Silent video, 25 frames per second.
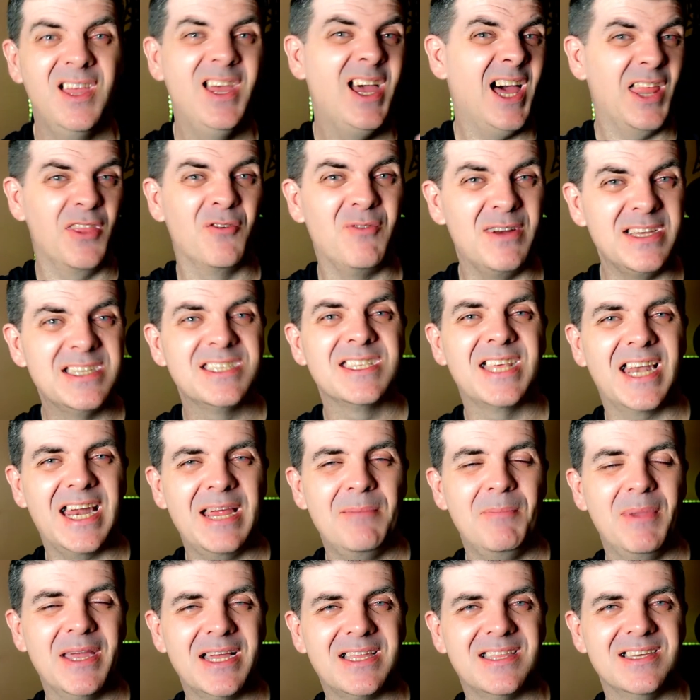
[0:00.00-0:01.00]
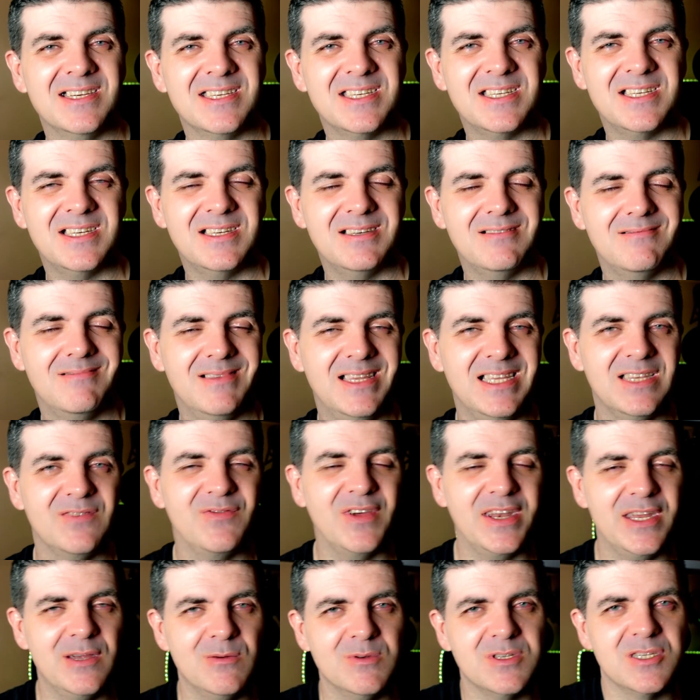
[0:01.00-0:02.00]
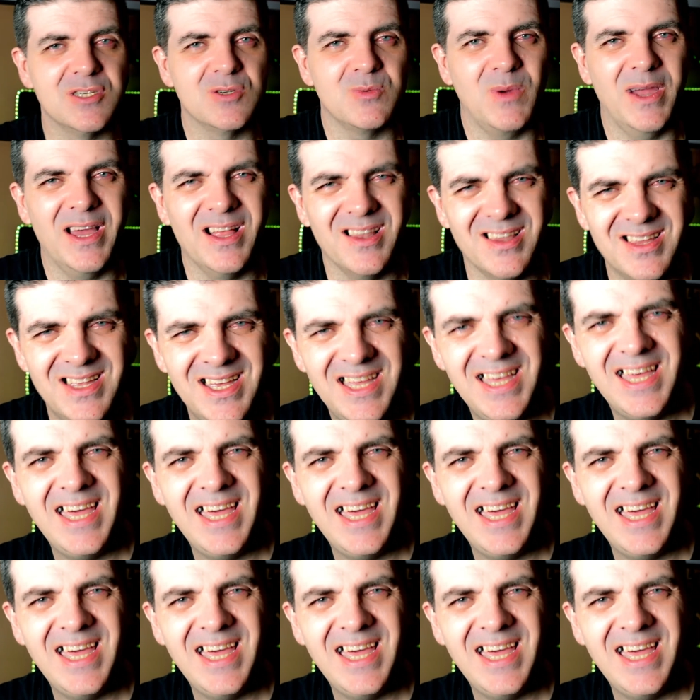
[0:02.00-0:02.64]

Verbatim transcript: and the reason that I make this these videos as well